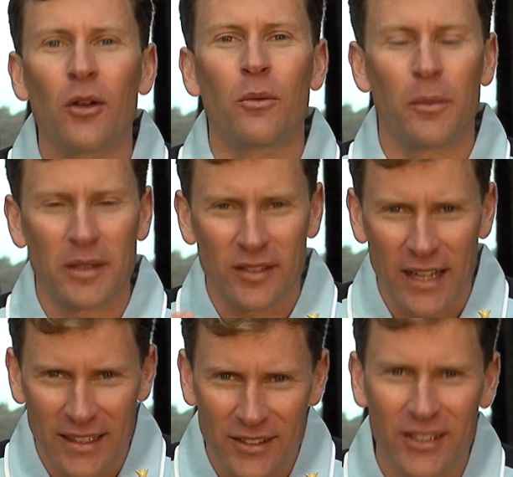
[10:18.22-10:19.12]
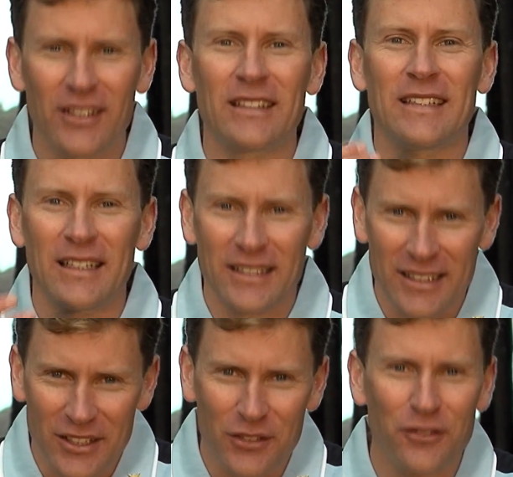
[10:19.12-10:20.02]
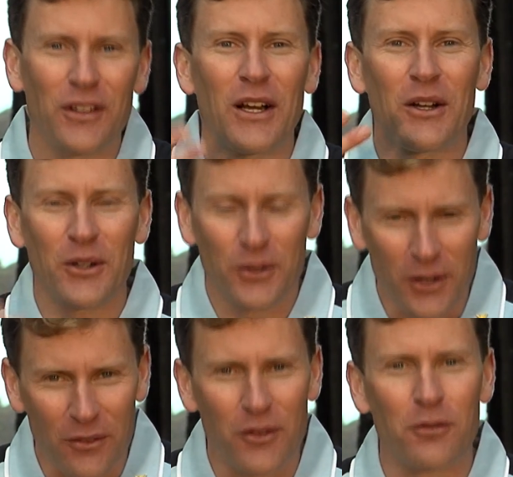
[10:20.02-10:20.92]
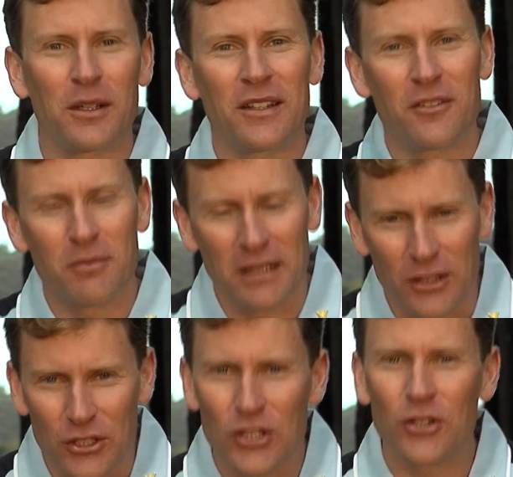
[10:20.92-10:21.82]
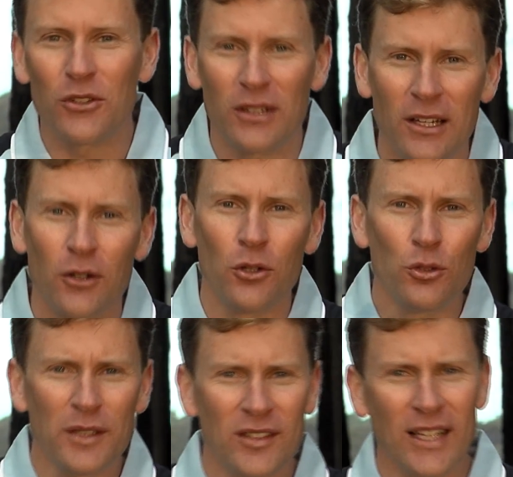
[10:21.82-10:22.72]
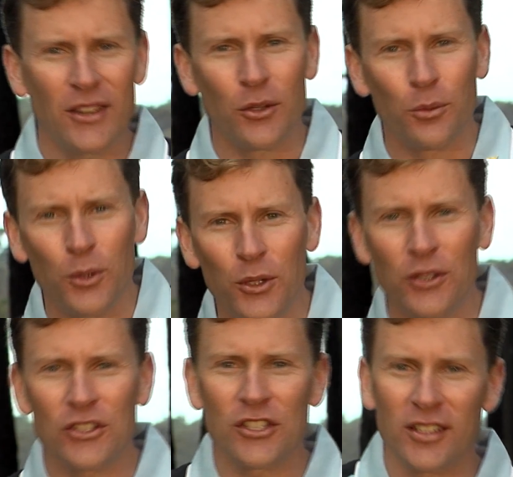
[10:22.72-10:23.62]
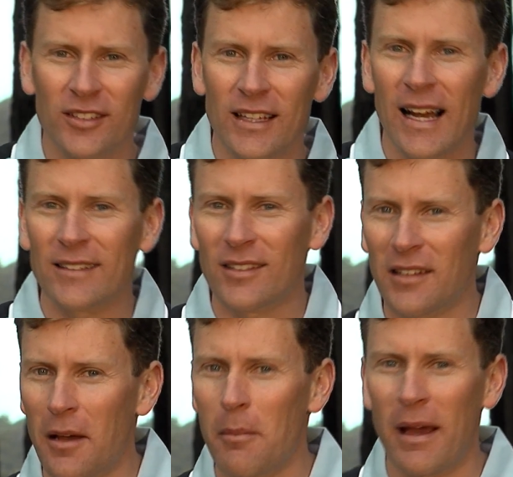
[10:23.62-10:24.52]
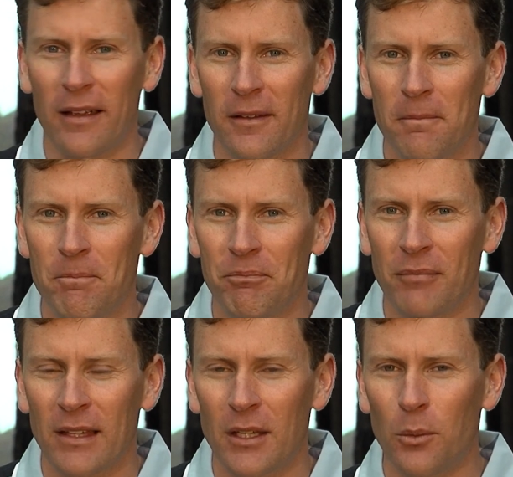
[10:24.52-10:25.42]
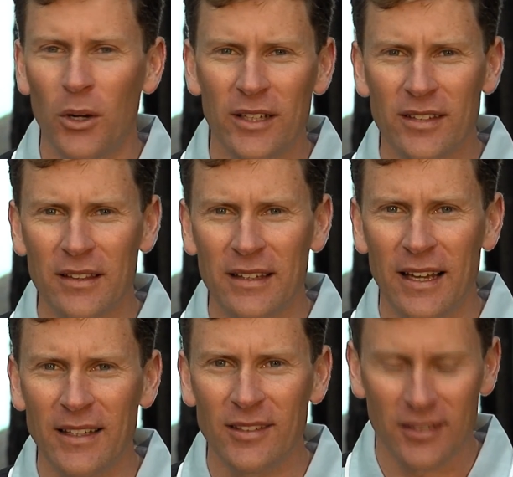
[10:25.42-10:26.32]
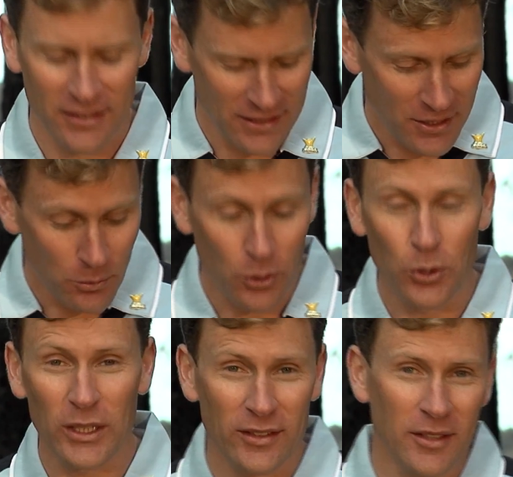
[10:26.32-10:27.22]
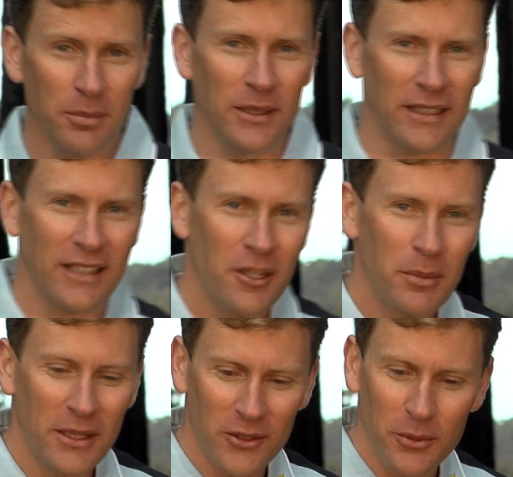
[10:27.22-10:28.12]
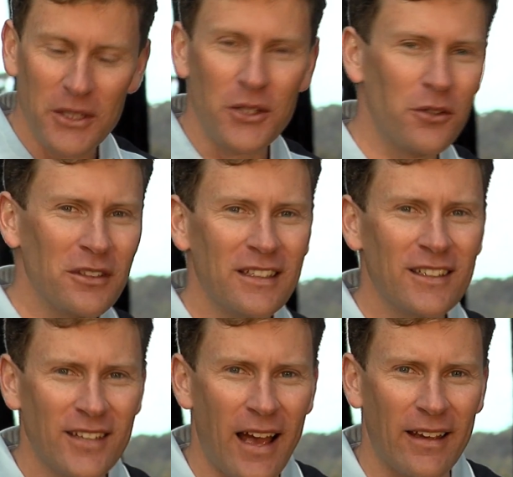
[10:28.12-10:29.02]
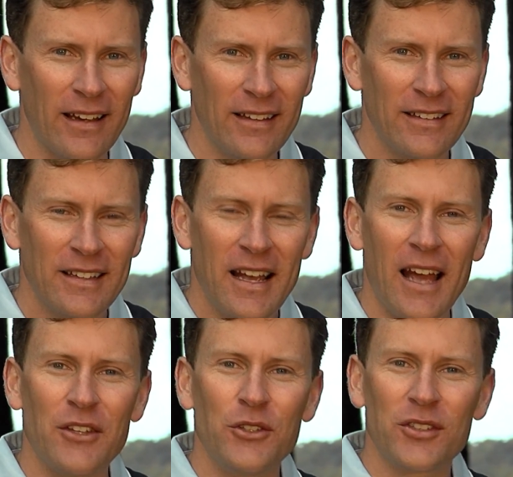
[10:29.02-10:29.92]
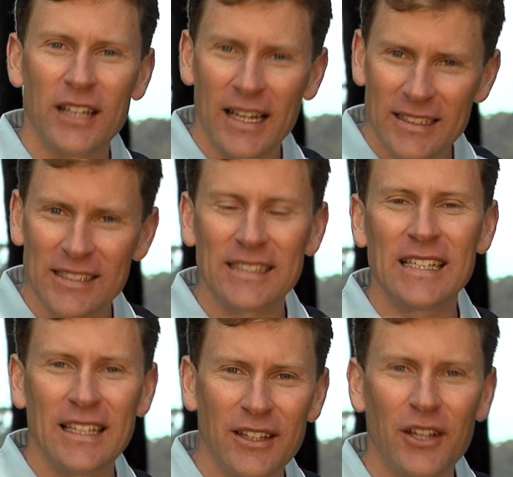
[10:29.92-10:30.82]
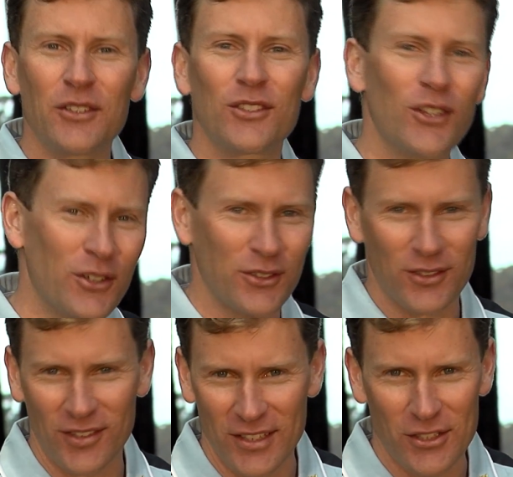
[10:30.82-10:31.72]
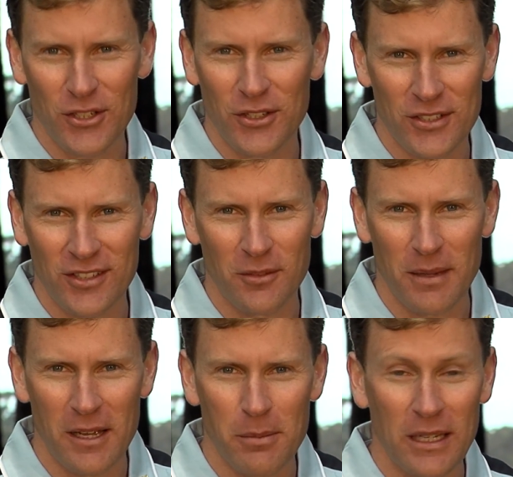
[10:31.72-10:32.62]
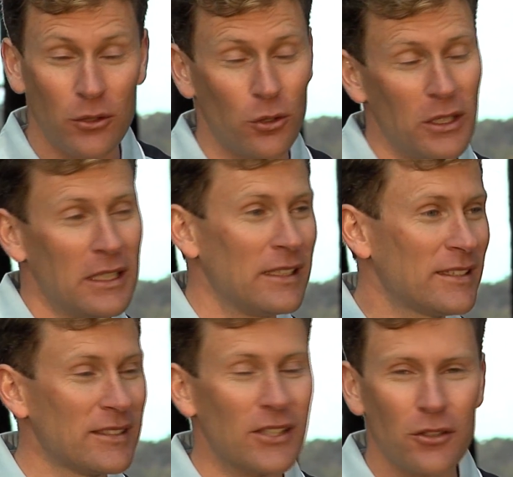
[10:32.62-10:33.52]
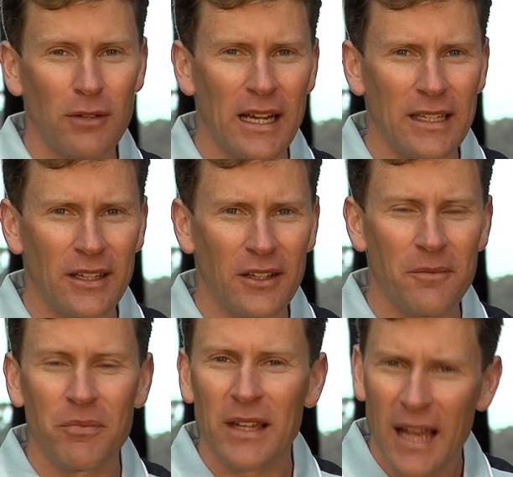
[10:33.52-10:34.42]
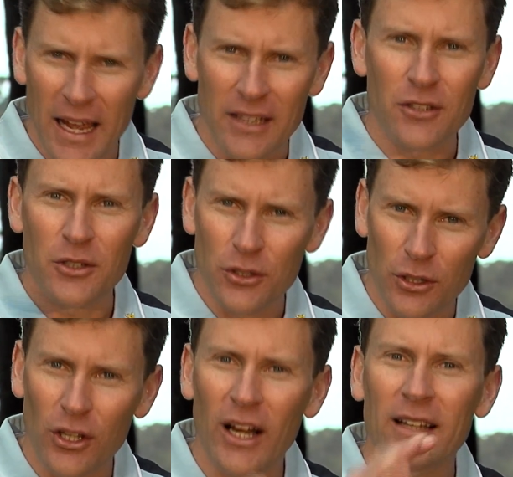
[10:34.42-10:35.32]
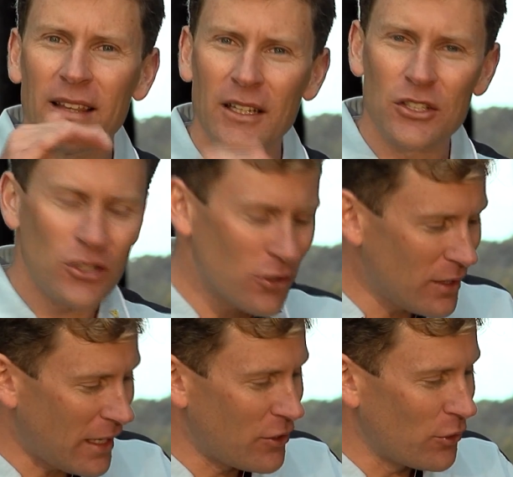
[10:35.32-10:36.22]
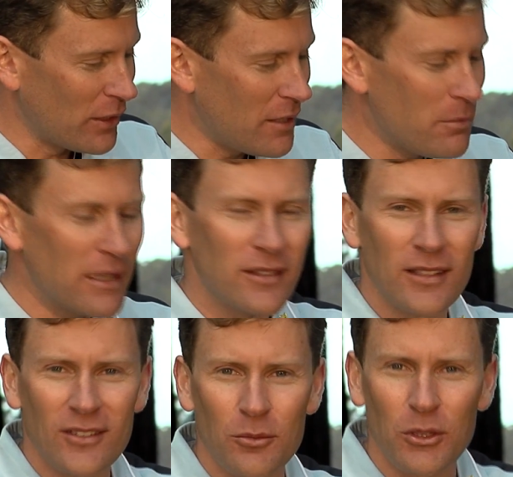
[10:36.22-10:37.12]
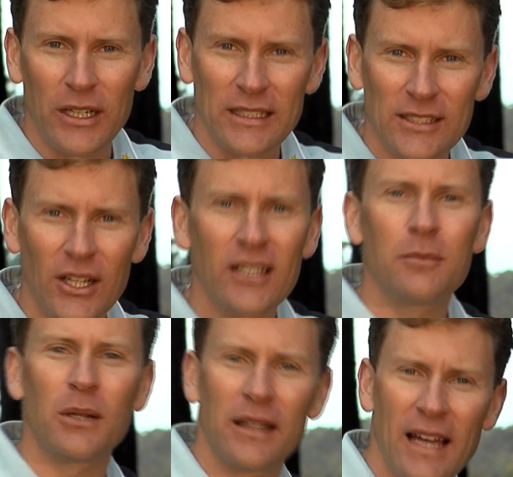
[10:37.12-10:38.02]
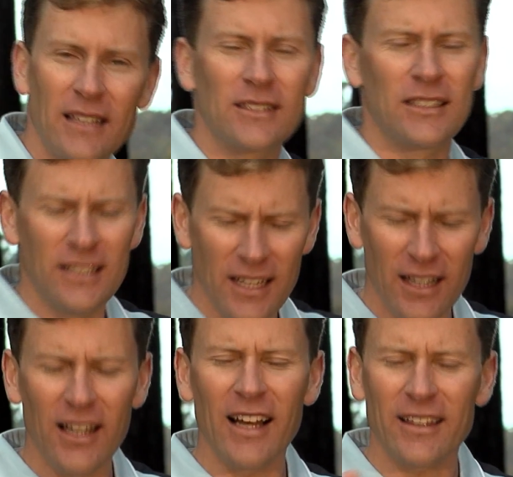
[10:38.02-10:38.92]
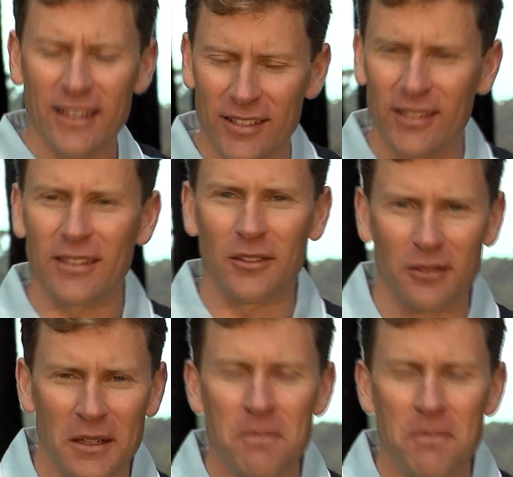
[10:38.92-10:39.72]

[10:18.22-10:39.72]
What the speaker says: when we start to get into the flow of the rhythm and the tune, all of a sudden the words just start to come back. Now, why is that the case? Well, quite simply, because when you're a little tacker and you started to sing those songs in church, as it may have been, or listen to the radio, and you liked that tune and your limbic system got excited by that and said, yeah, I like this little